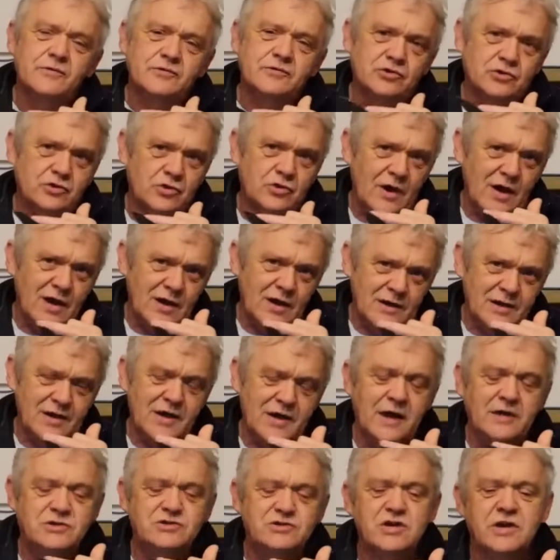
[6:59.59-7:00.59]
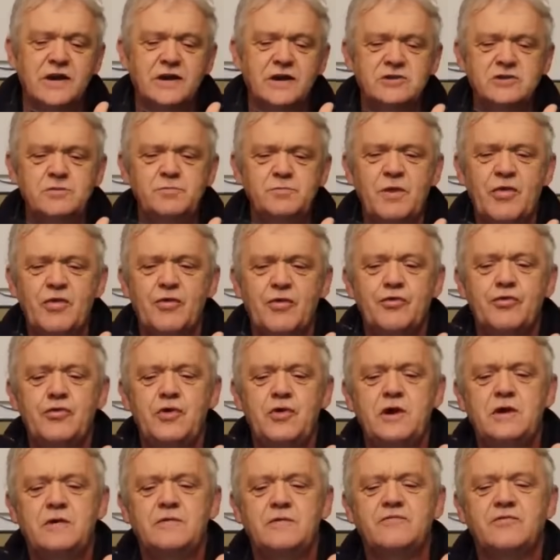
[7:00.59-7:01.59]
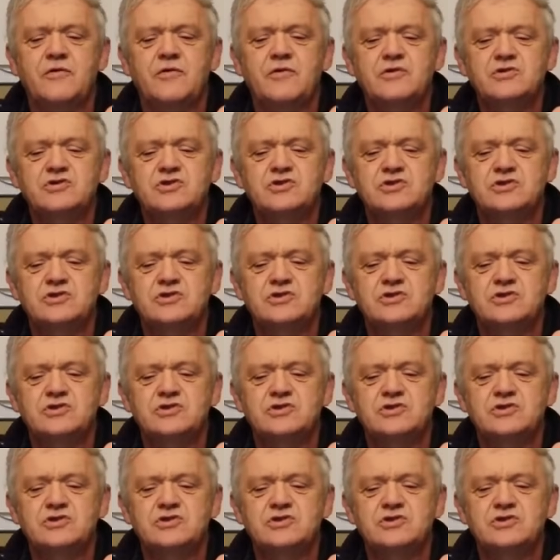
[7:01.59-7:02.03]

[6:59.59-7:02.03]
at the trailing edge it gets a bit thin for